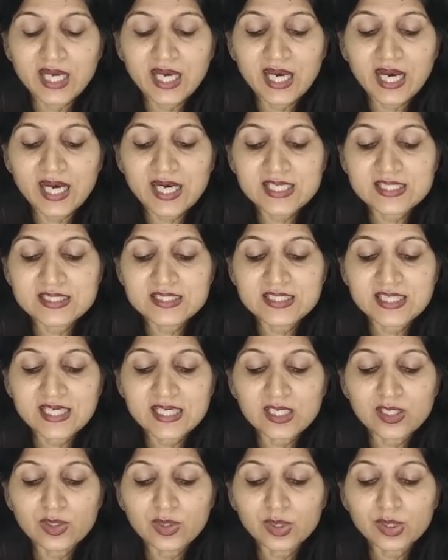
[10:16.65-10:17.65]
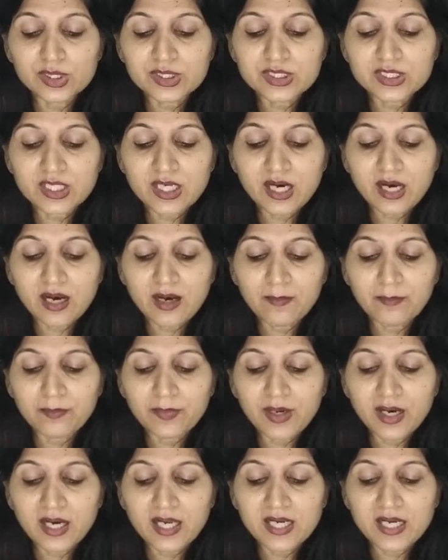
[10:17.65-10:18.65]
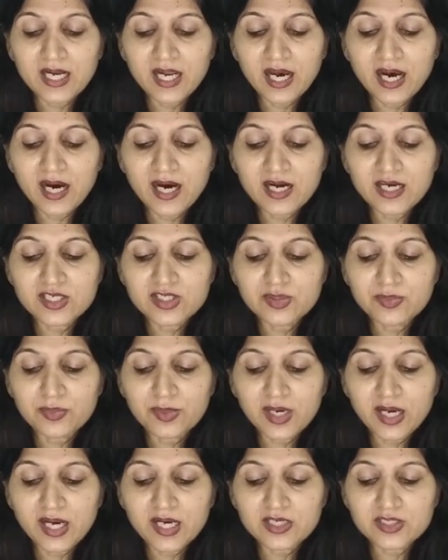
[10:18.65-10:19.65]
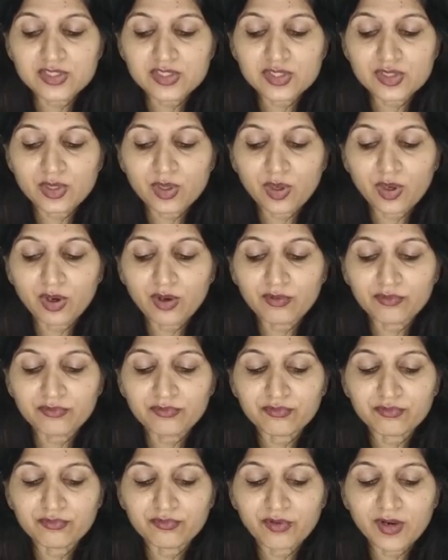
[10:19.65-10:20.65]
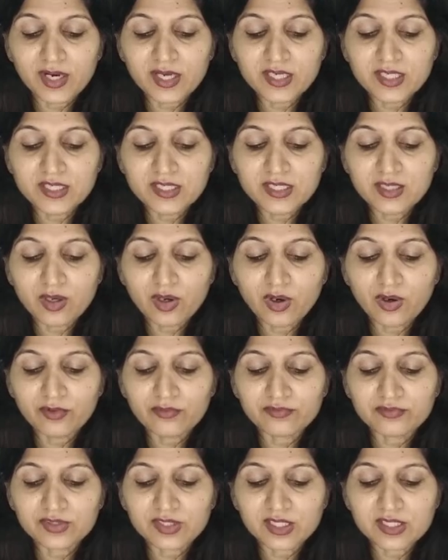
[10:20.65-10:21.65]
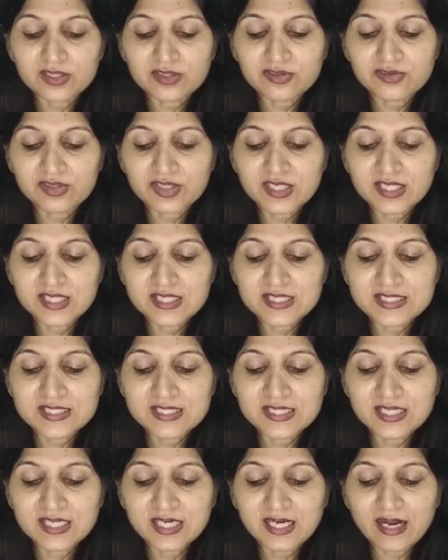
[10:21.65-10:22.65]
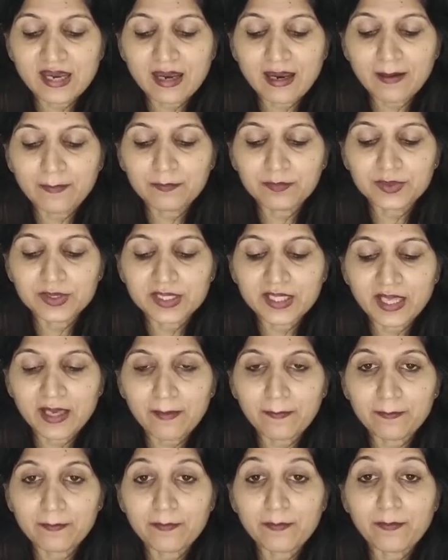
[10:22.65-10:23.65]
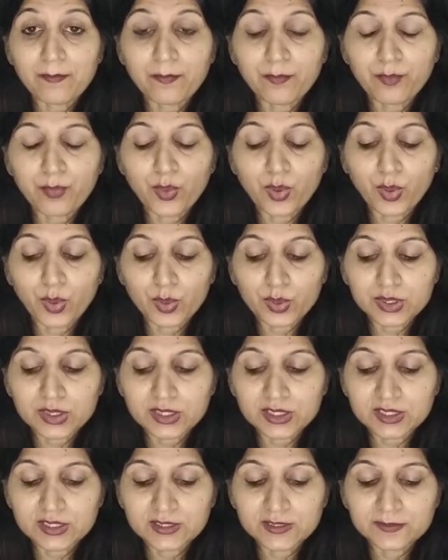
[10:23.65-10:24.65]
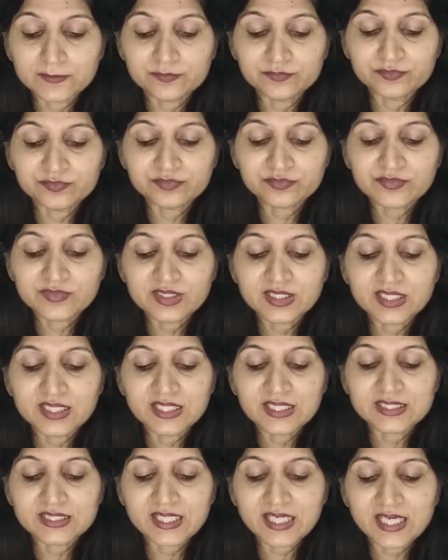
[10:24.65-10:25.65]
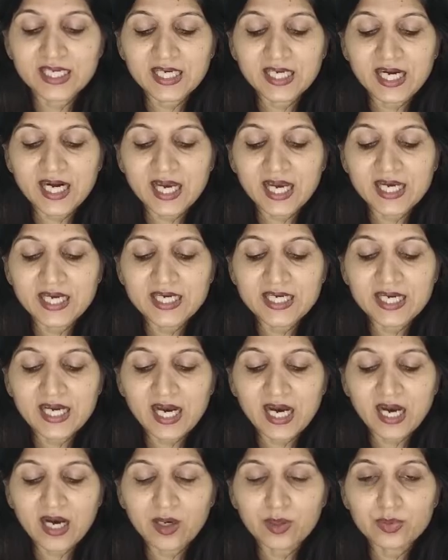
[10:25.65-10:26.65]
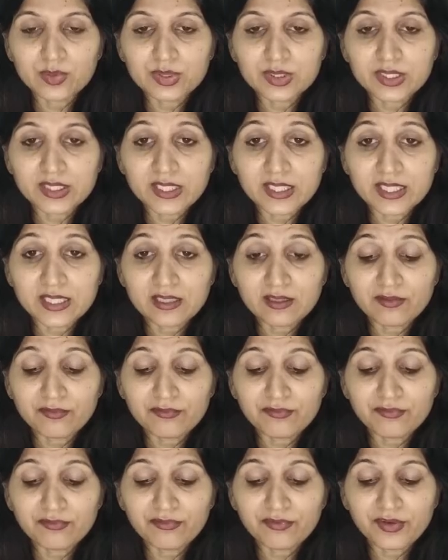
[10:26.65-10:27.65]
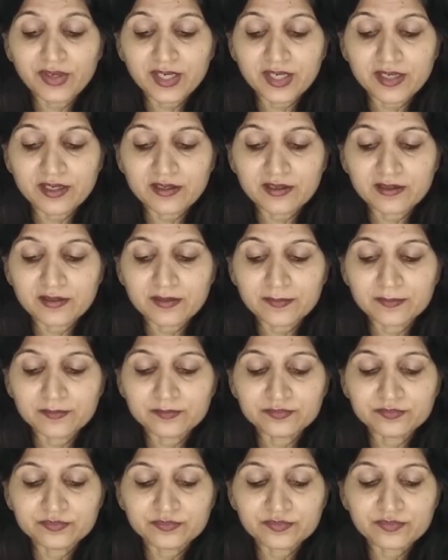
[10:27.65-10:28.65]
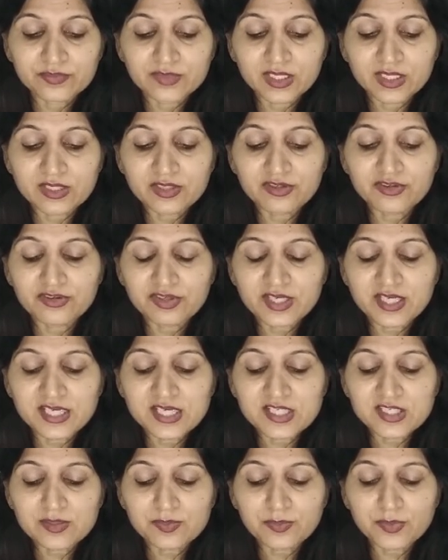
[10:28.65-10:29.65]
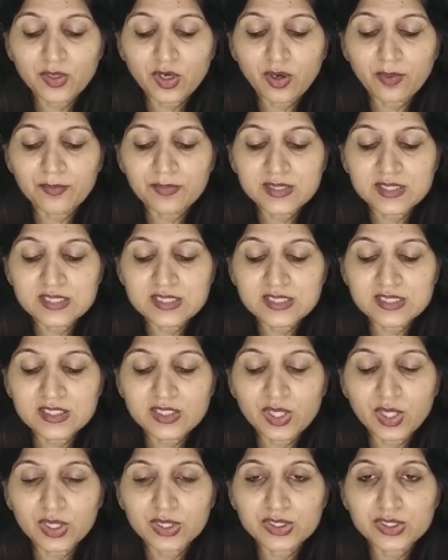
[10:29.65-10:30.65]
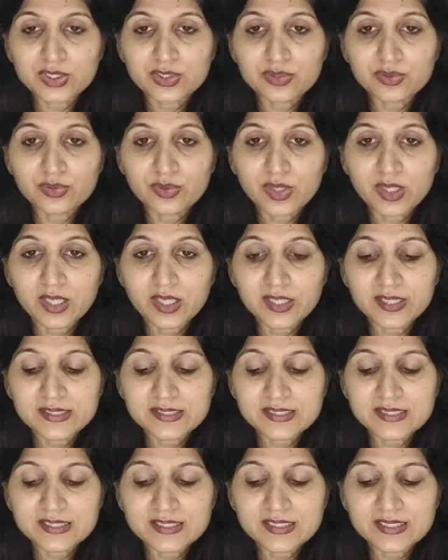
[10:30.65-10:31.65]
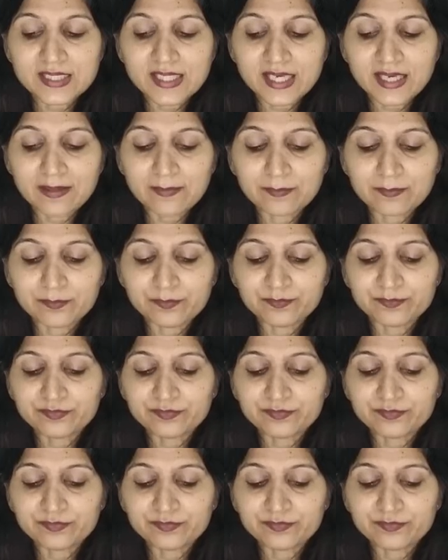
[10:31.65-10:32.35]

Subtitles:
As they looked up, a large branch of one of the trees grabbed them both. They cried out in fear. The trees promised not to hurt them.